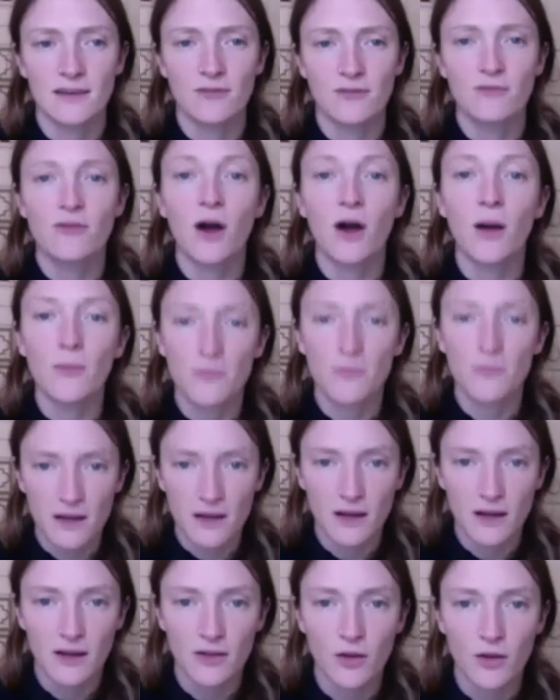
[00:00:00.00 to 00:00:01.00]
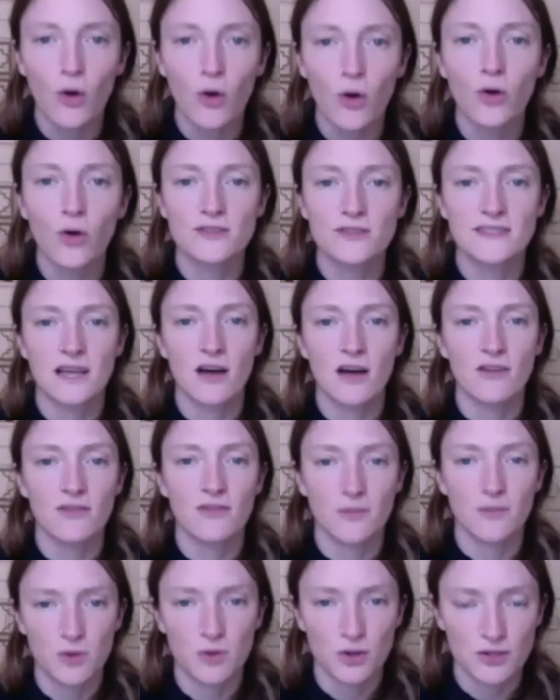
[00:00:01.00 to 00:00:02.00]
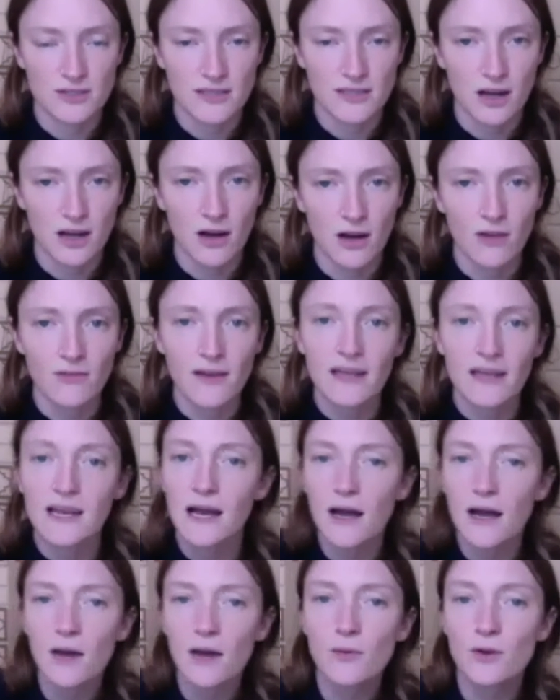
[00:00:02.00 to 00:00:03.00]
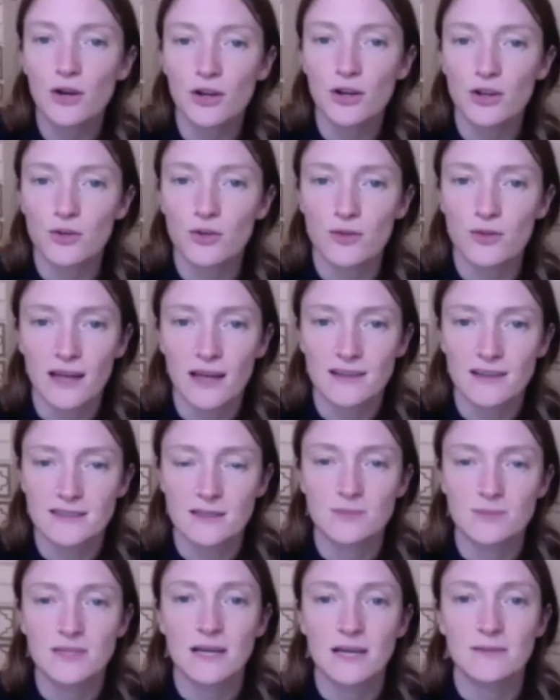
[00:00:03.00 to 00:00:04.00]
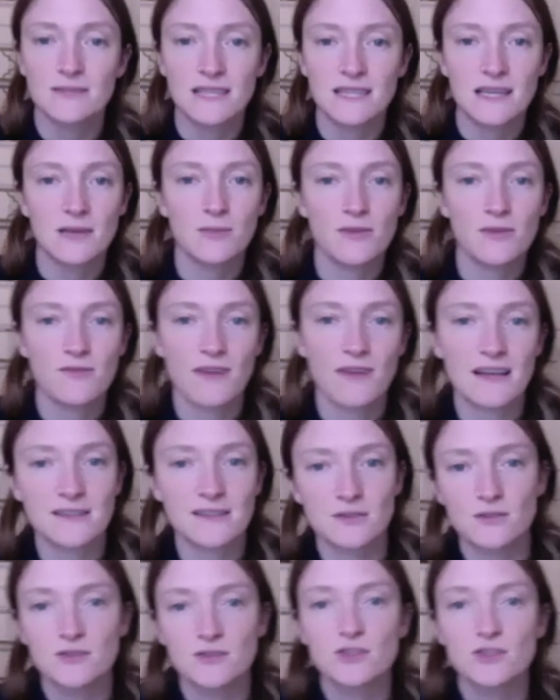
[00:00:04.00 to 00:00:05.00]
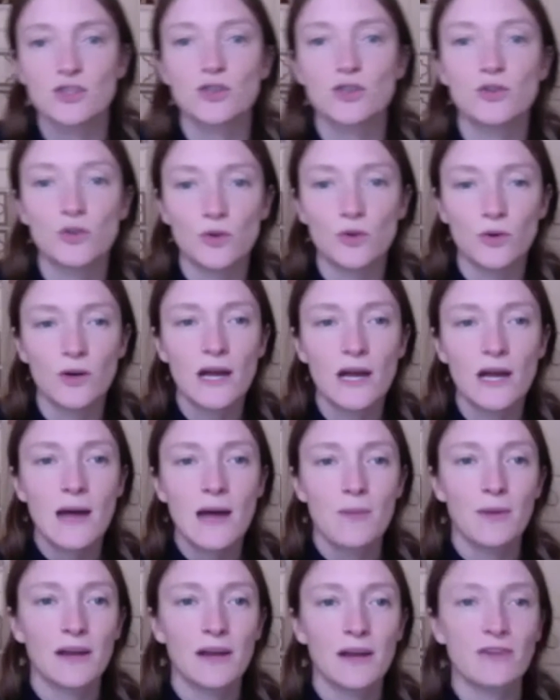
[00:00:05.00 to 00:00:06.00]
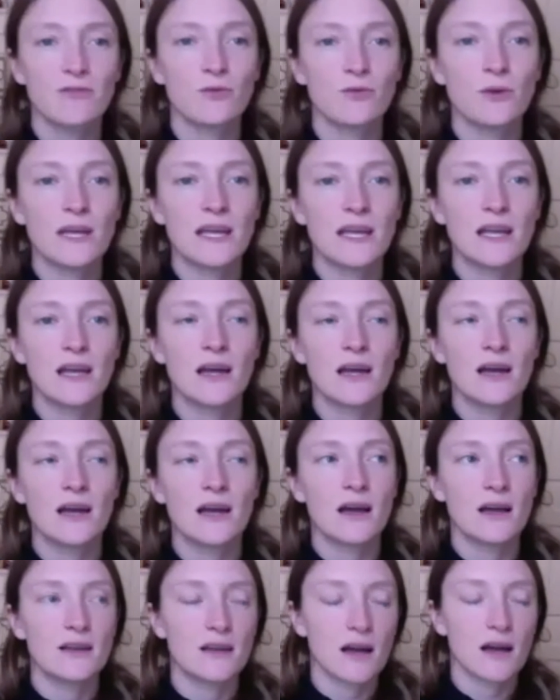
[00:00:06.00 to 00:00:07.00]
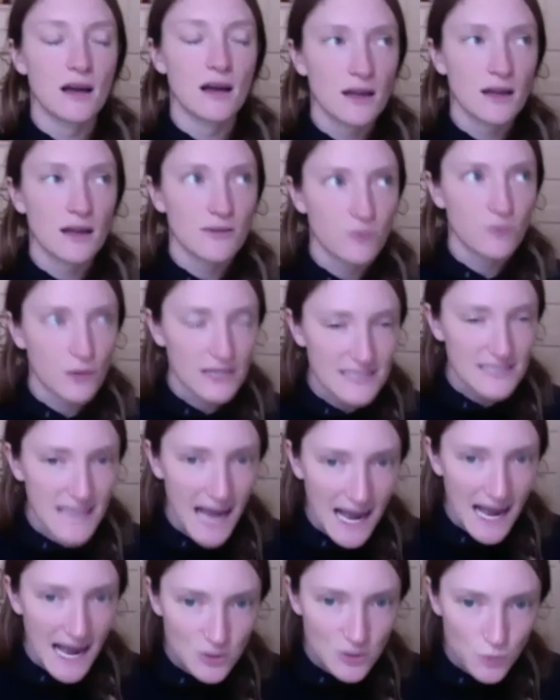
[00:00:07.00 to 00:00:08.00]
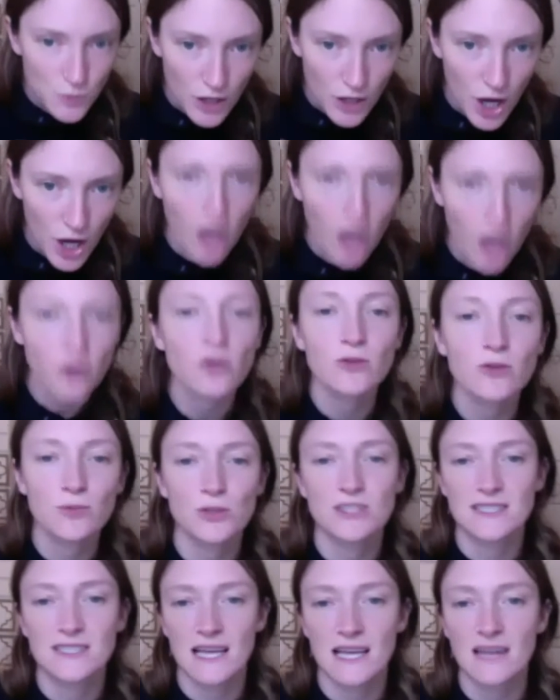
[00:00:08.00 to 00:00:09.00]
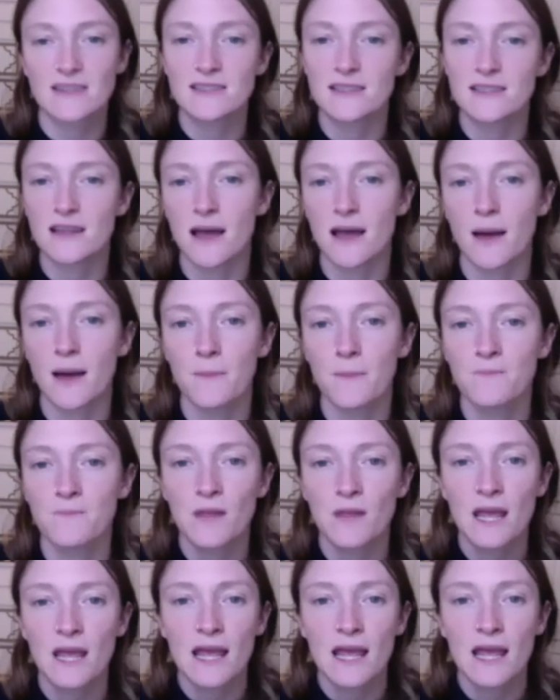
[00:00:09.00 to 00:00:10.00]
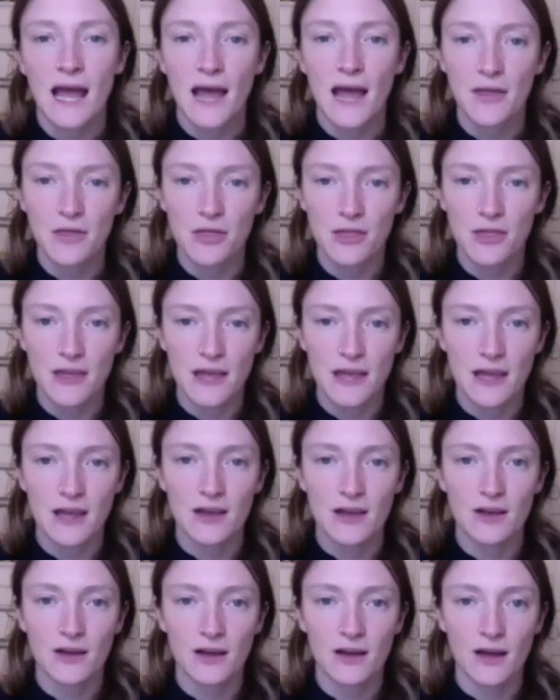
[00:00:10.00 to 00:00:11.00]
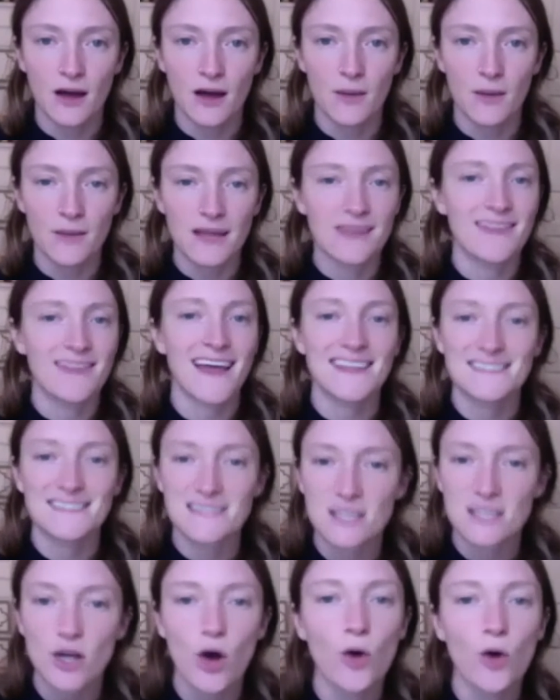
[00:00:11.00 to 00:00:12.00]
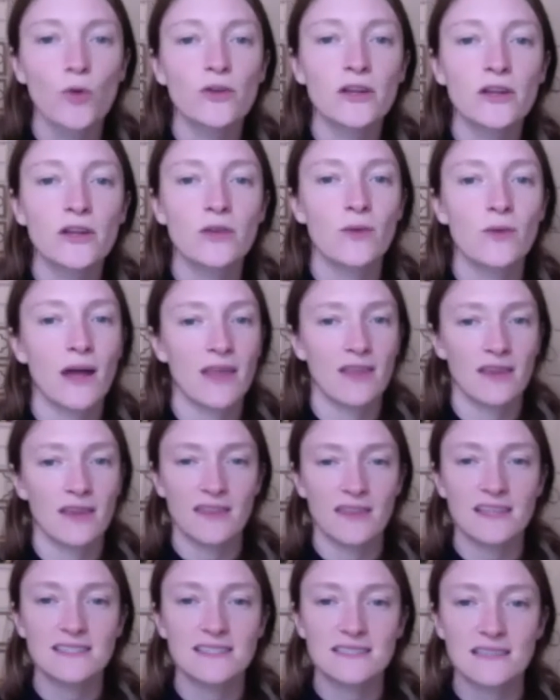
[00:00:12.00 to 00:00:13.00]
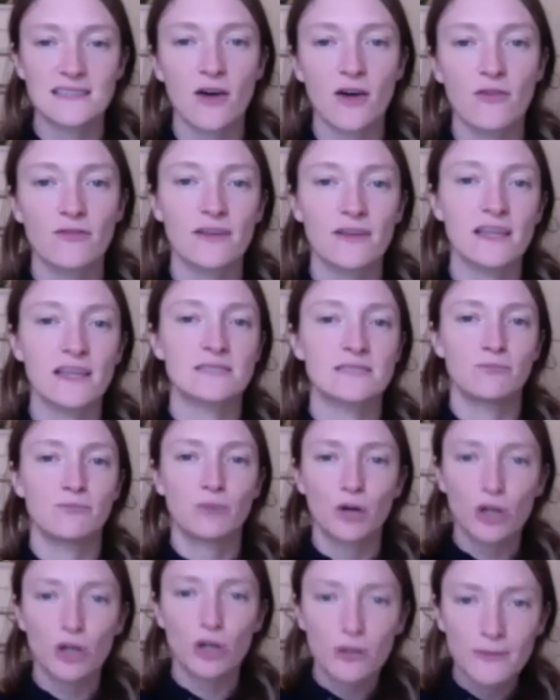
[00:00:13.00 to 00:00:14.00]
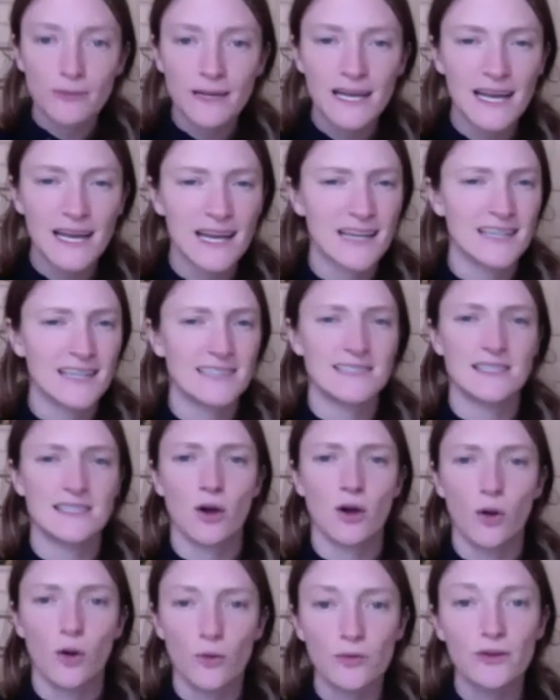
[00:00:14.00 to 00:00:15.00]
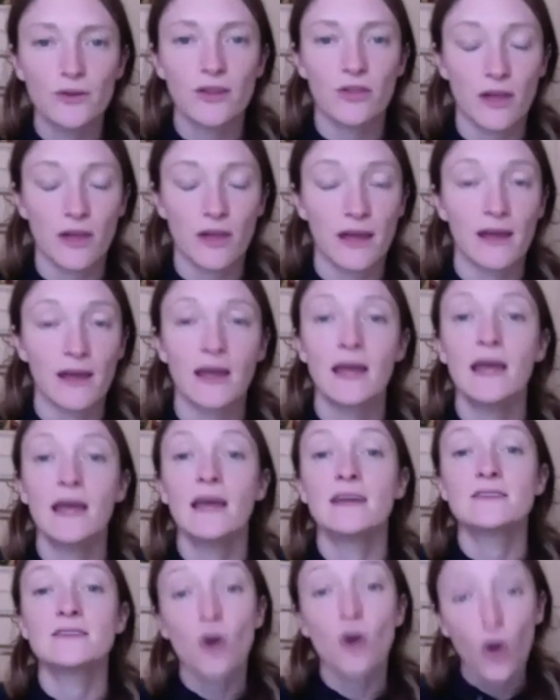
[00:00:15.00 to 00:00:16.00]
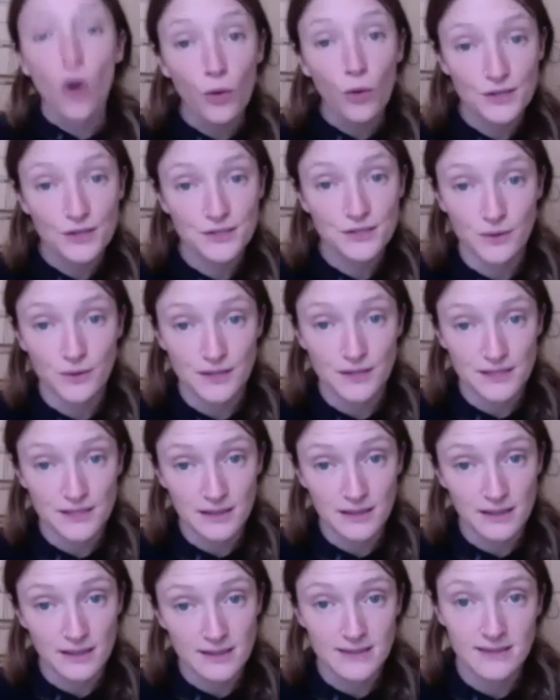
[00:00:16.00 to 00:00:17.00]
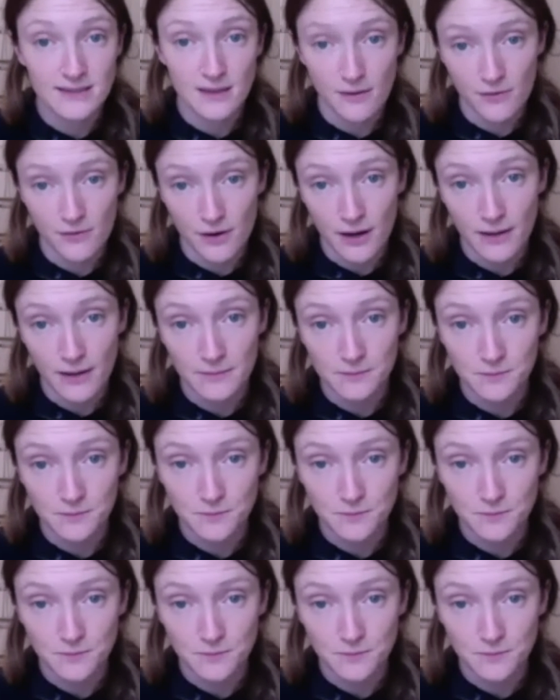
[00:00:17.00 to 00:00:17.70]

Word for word: from the the whole self the pure self and i would argue that sometimes they can be vessels too but if we if we attach 100% to them and think um, that's the only way that this self is permanent and it's the only thing it's always going to lead to suffering